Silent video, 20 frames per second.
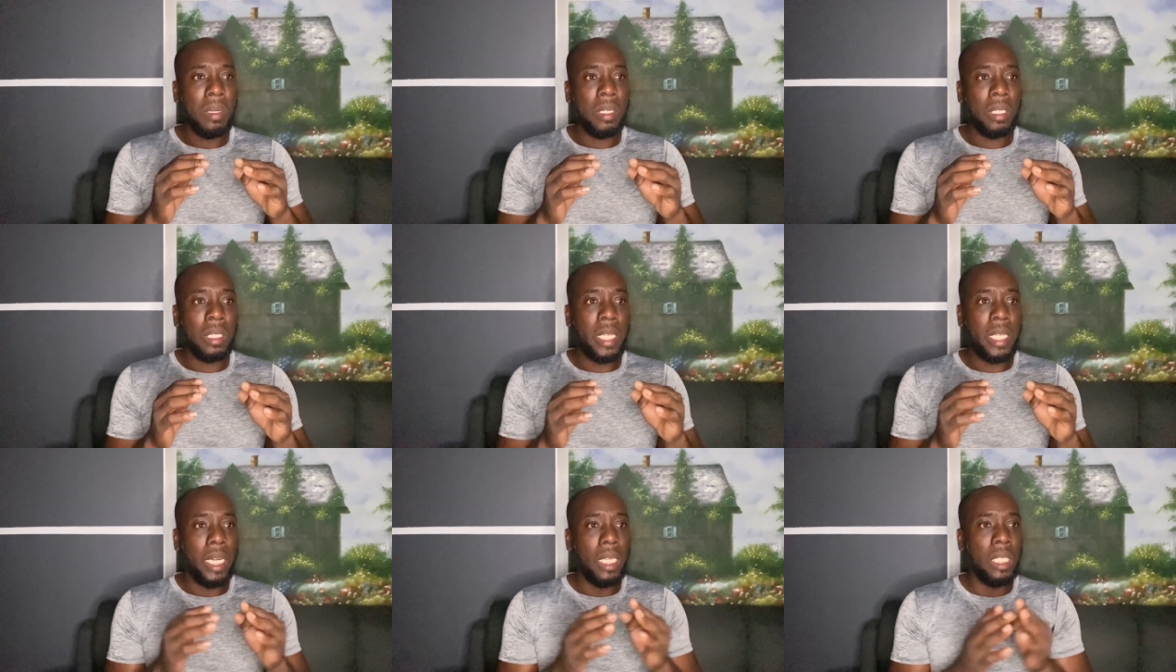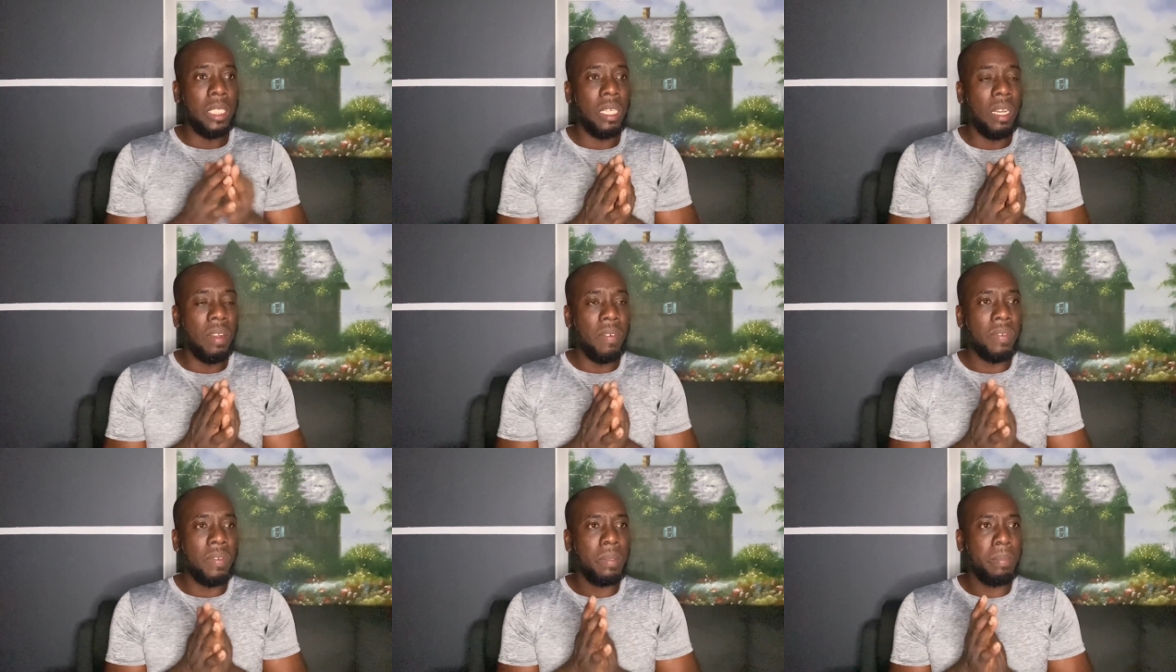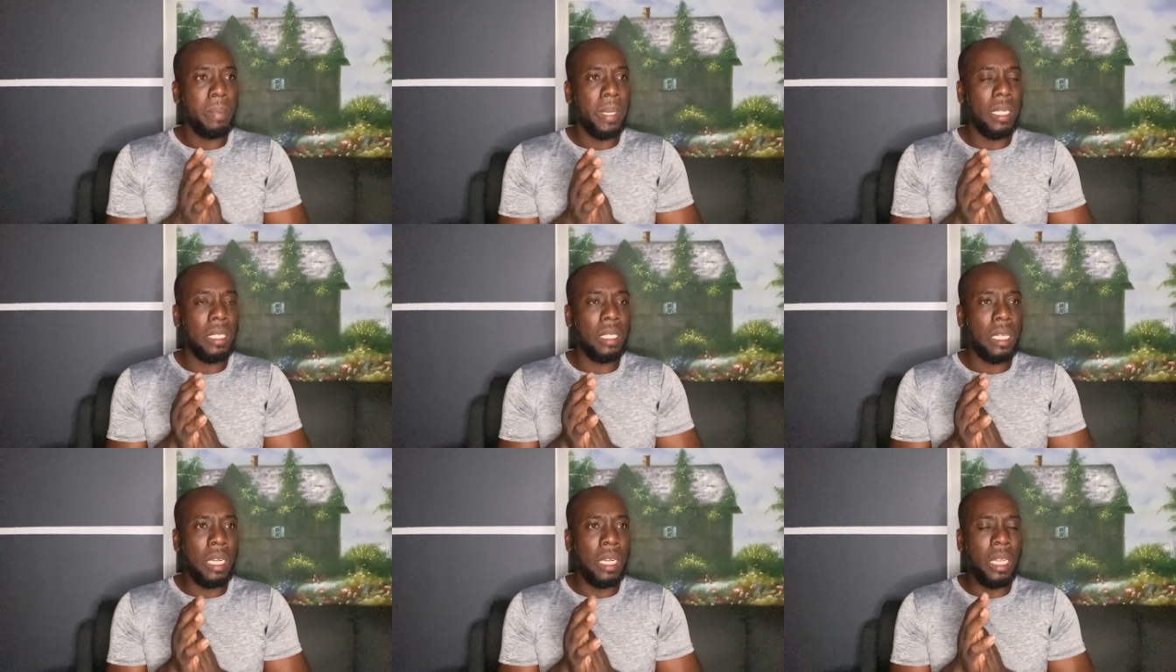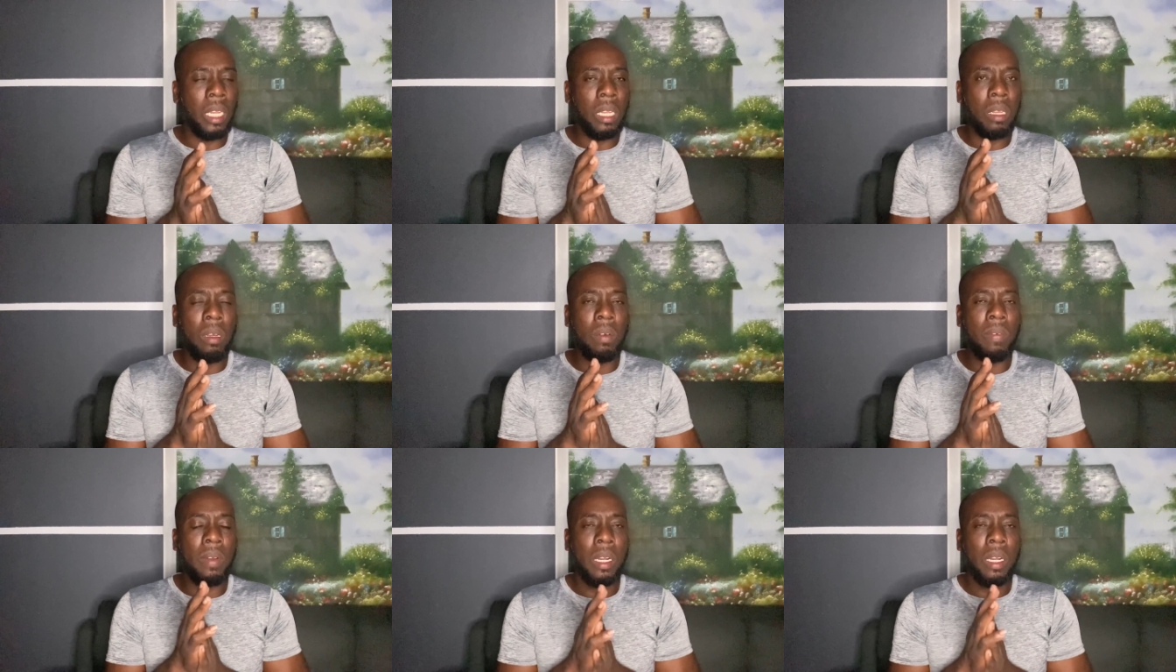Chinese have spent a
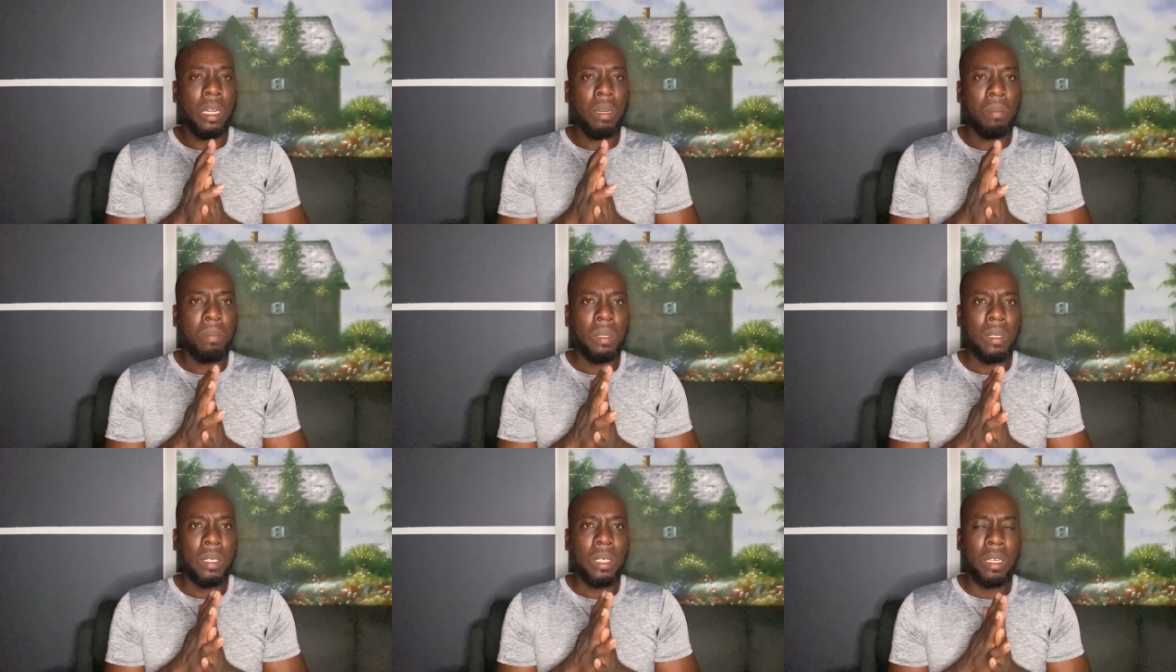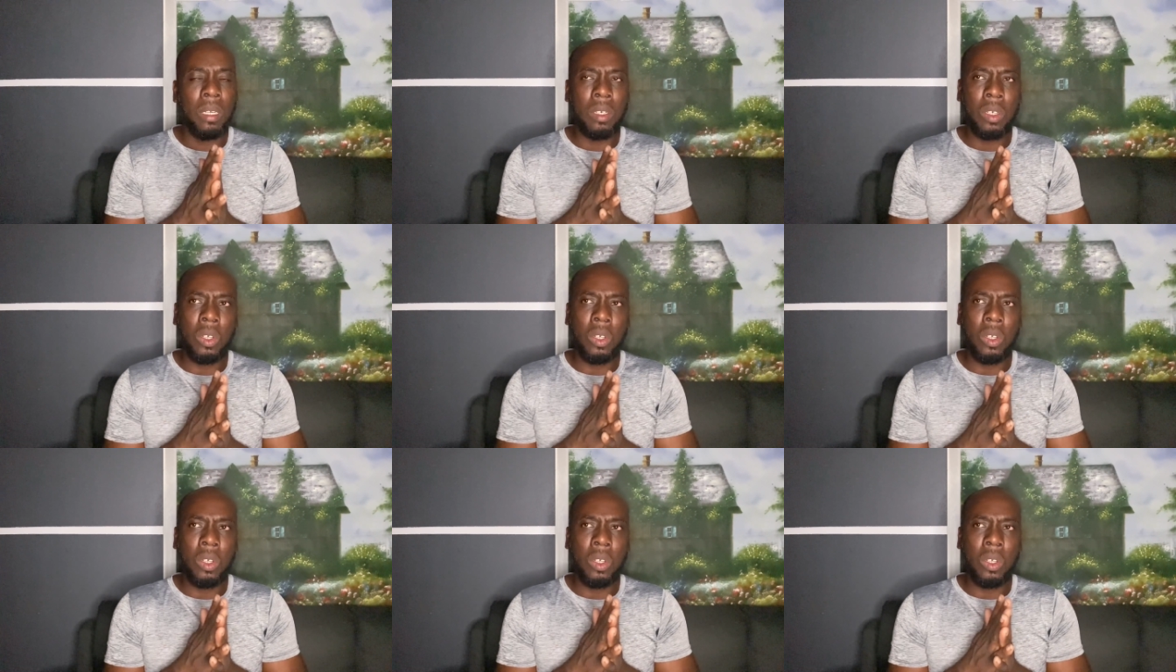little over a couple,